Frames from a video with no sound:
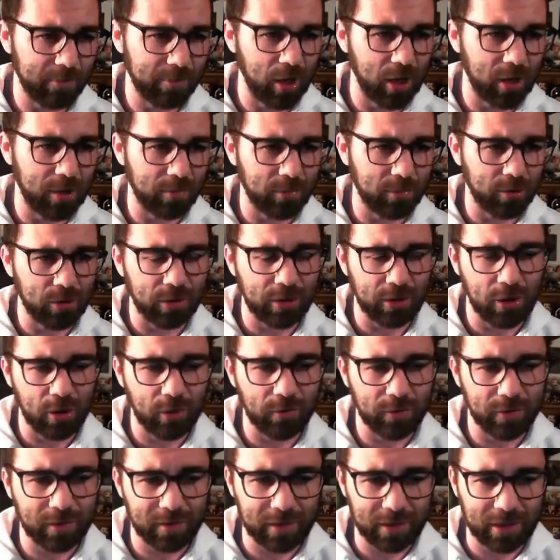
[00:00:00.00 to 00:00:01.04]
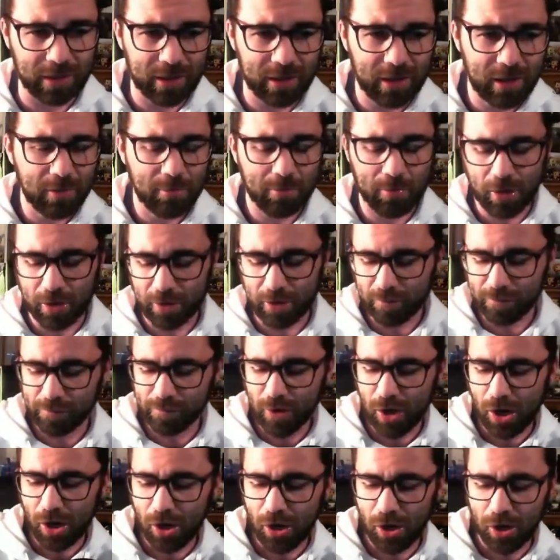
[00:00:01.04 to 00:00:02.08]
Bayern Munich, obviously, by
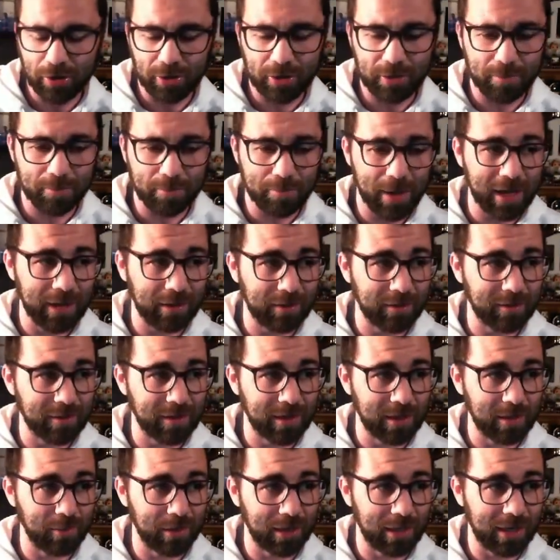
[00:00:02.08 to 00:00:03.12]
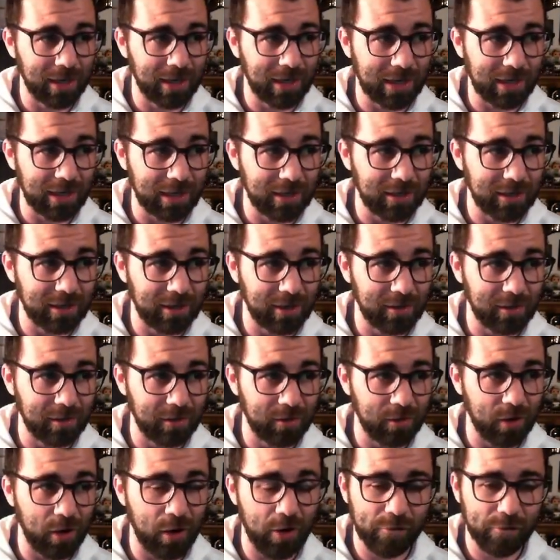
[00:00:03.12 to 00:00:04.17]
far the best team in the league. This
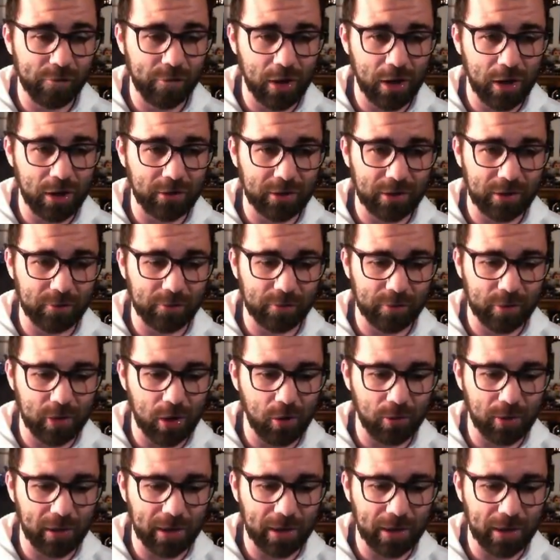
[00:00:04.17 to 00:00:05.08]
is our 13th goal